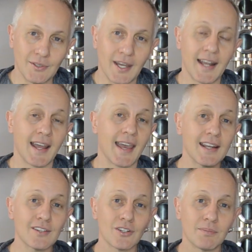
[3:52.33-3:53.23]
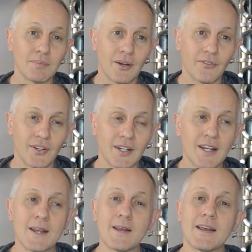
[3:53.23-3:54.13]
And I had a job offer
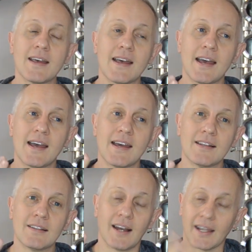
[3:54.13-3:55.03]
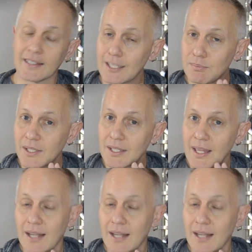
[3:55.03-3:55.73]
and I accepted it,